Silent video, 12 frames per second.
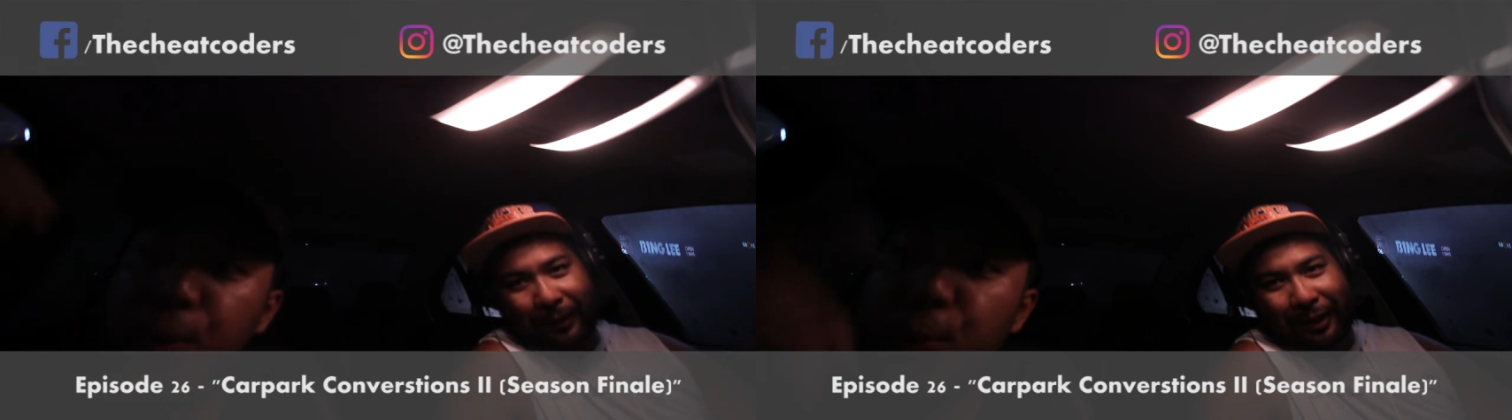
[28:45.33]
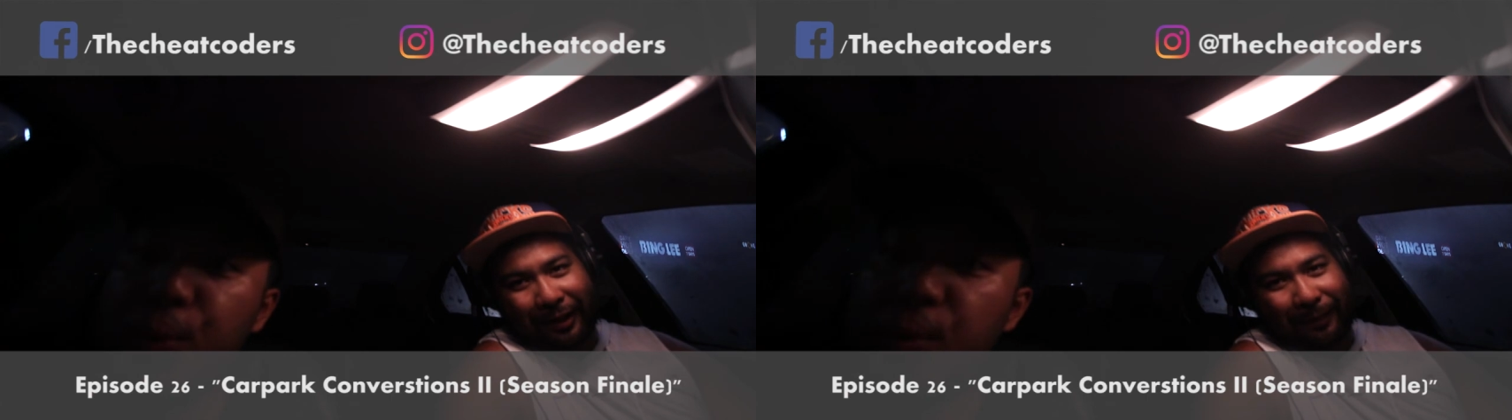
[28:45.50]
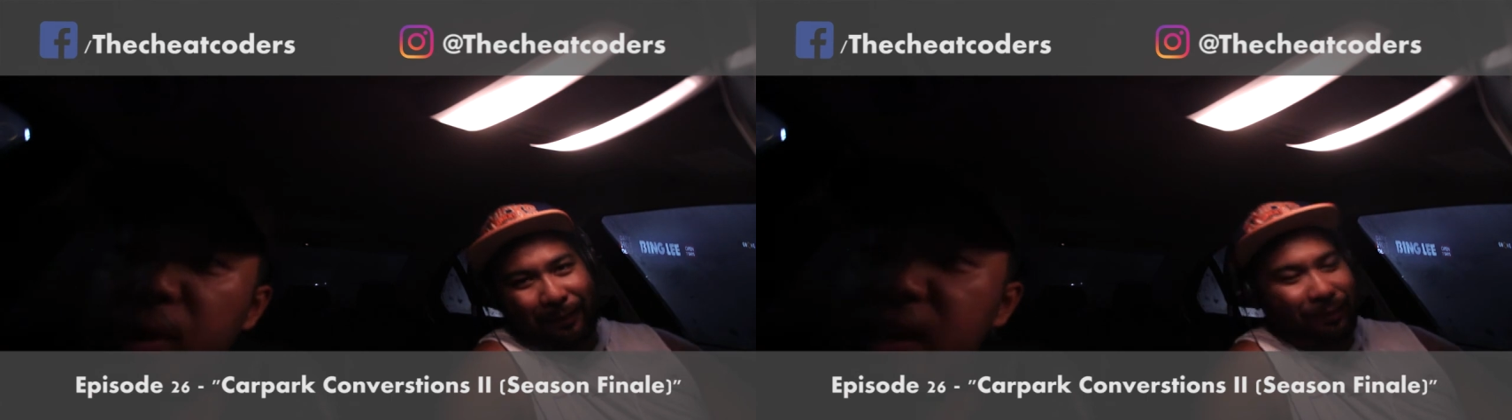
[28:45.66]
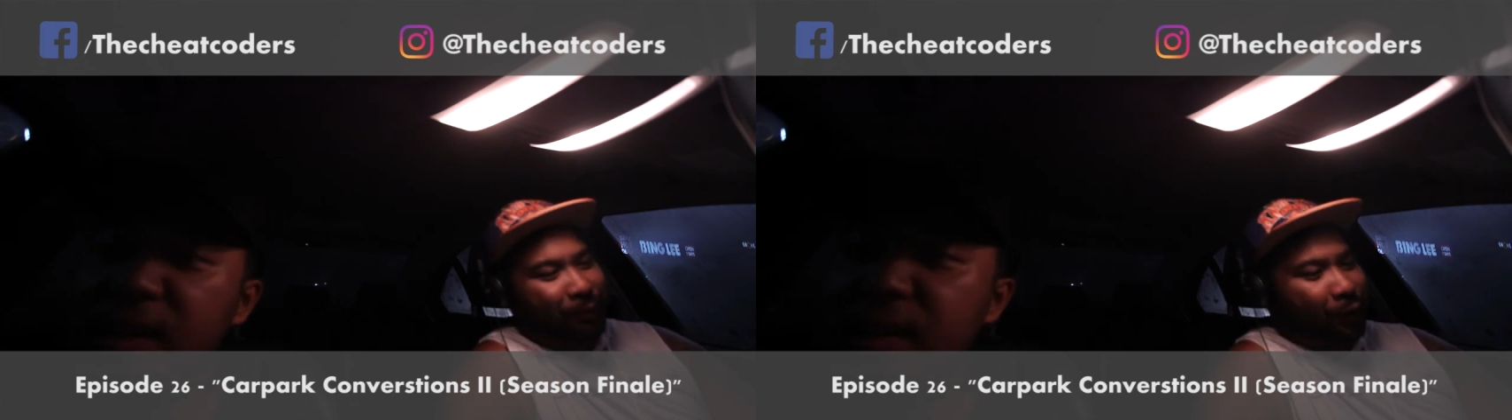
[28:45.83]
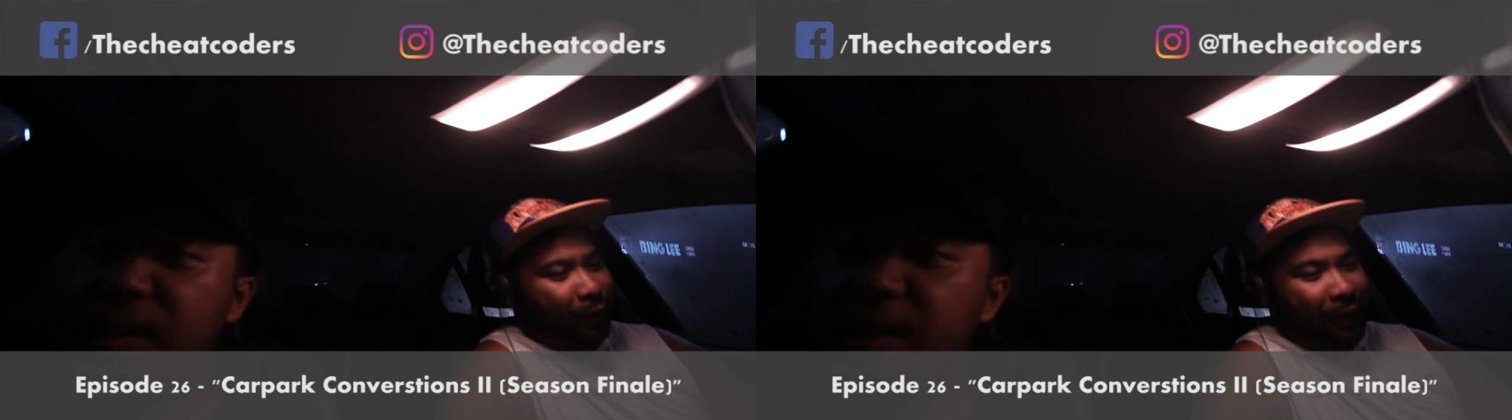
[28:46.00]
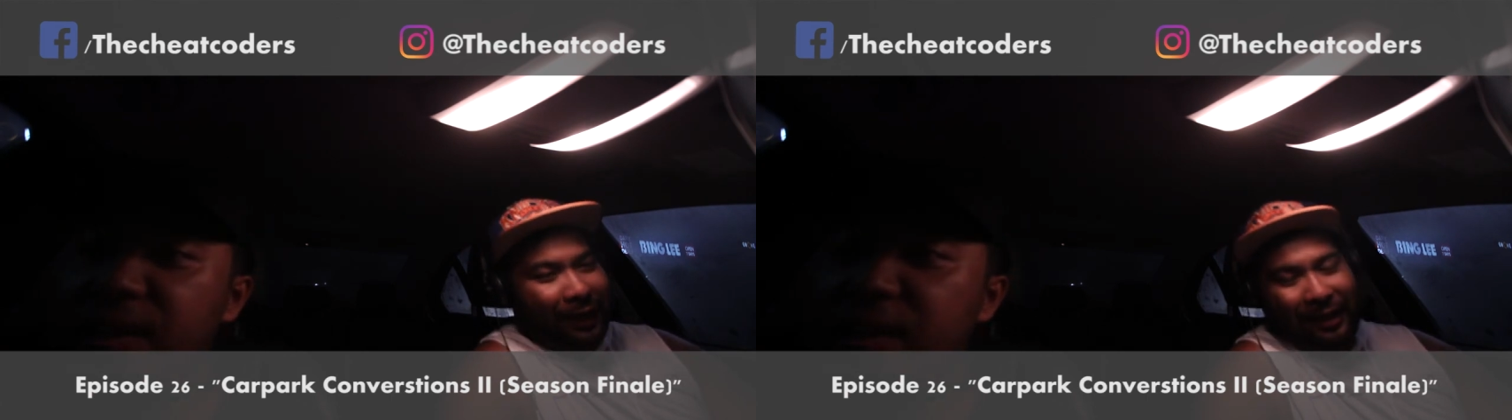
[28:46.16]
It's
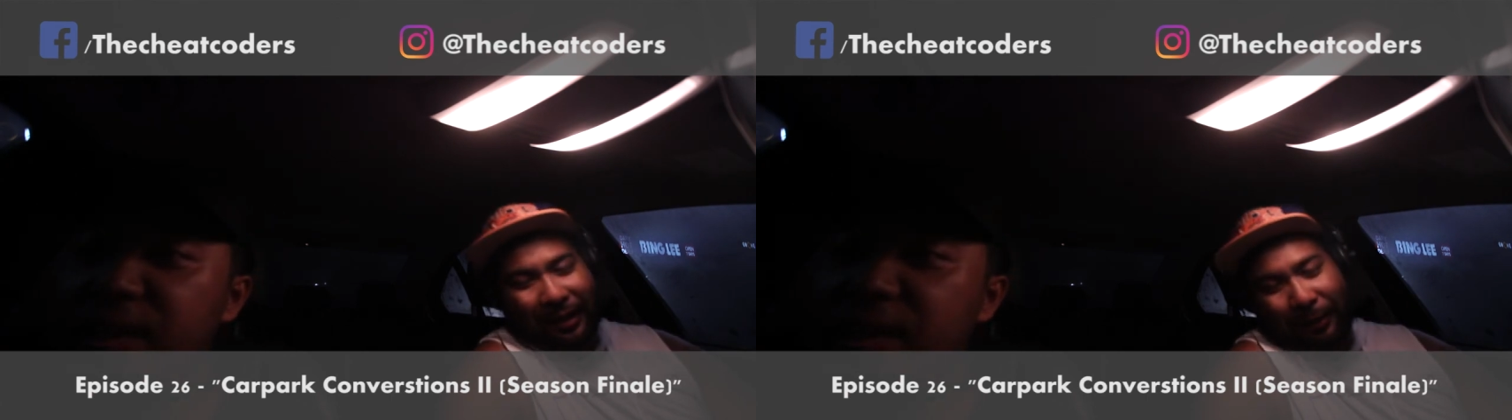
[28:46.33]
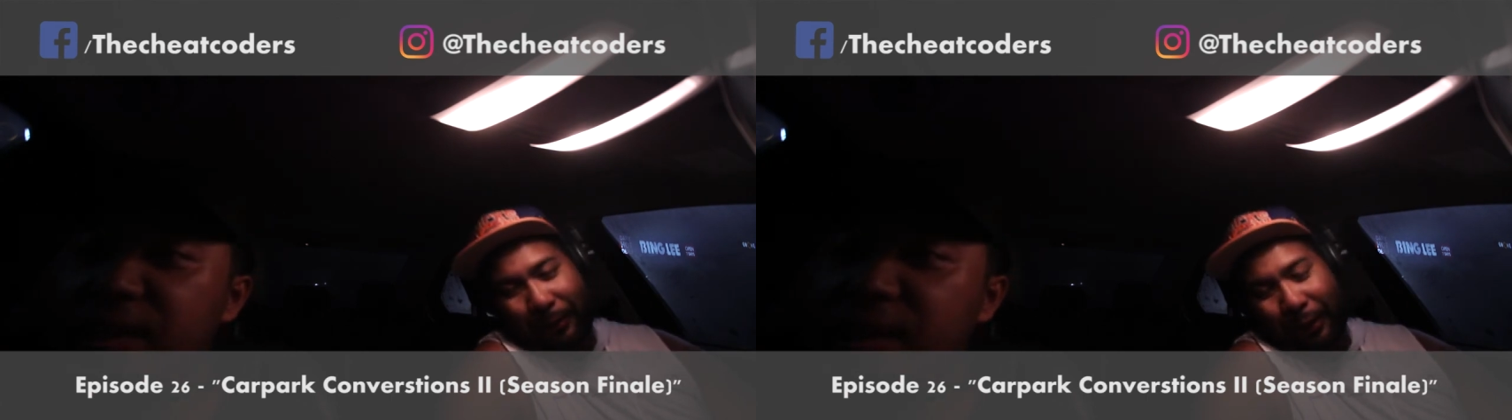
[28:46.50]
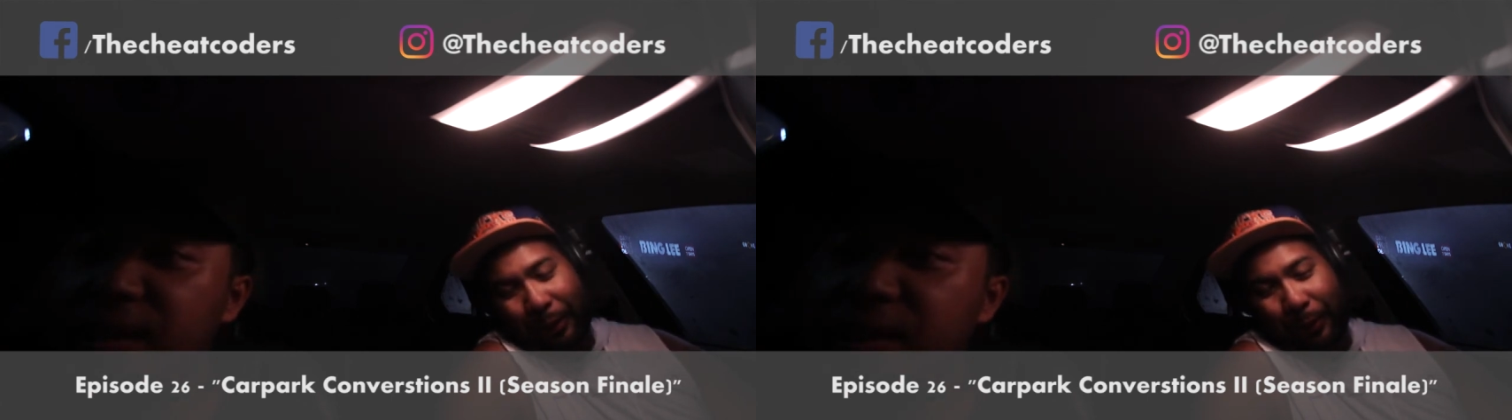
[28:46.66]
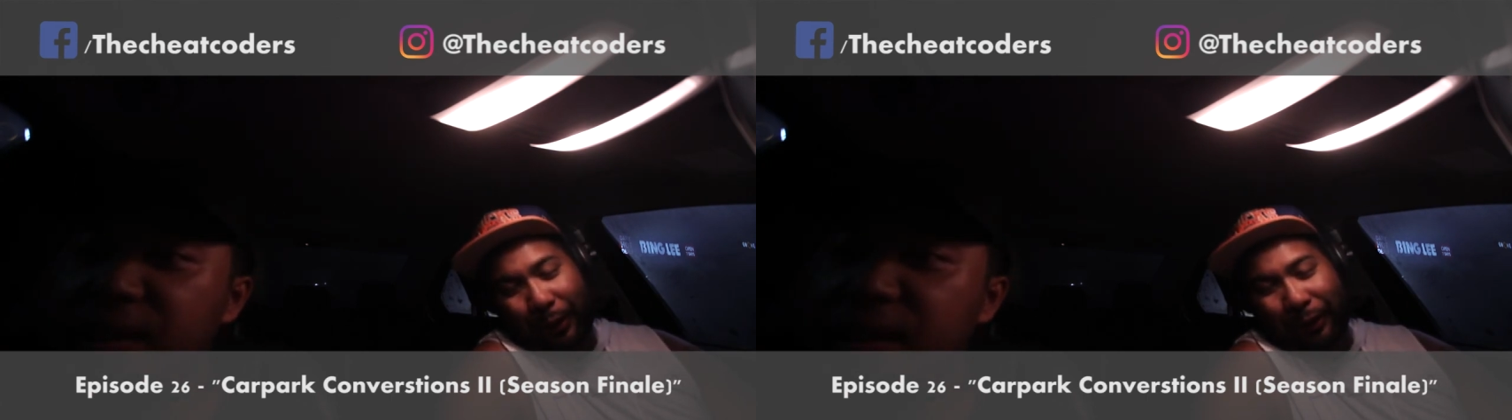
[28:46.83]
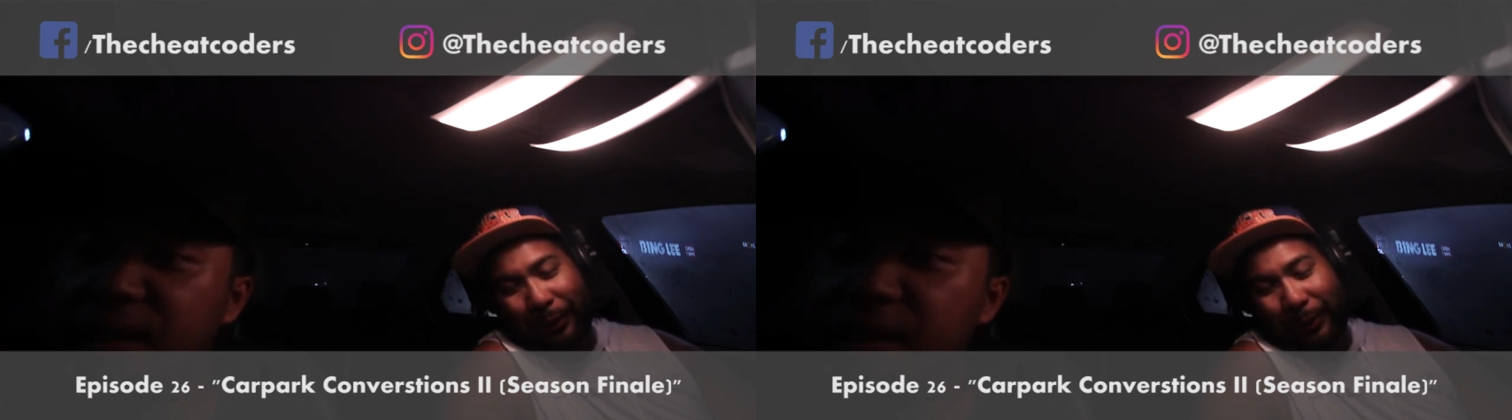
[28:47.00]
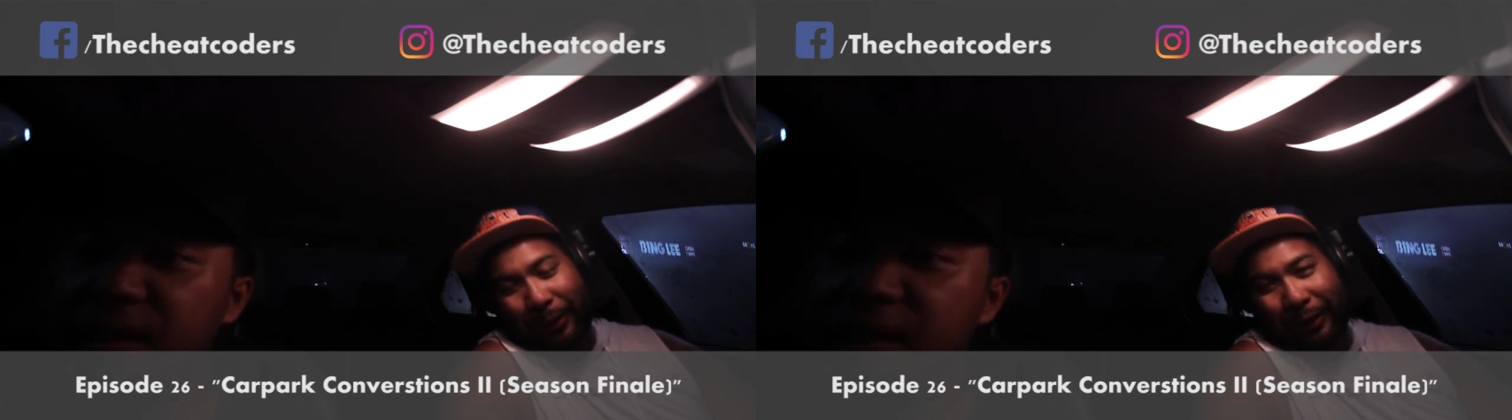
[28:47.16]
pretty late, and then we got
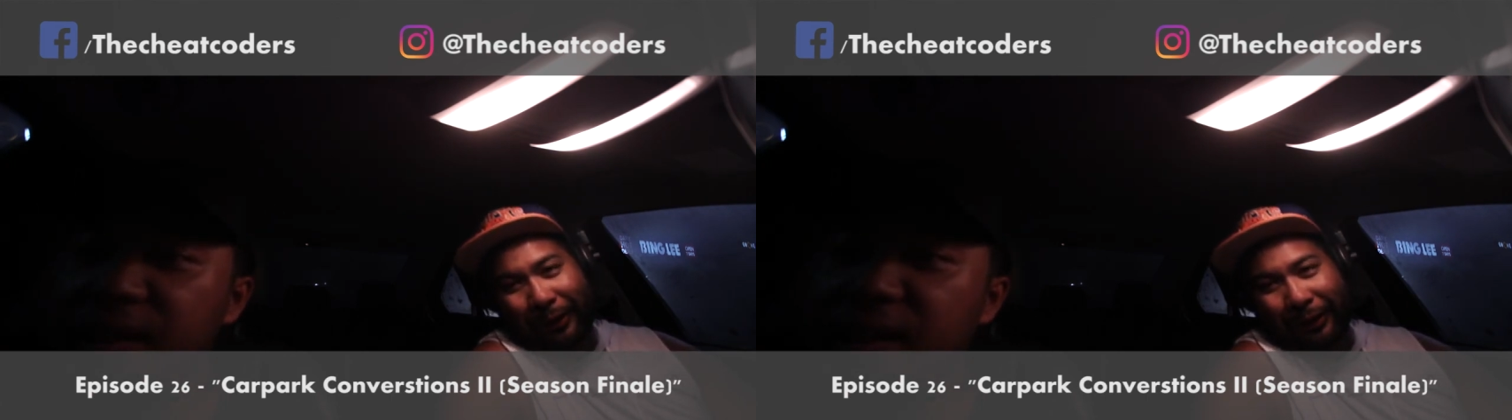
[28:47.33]
work tomorrow.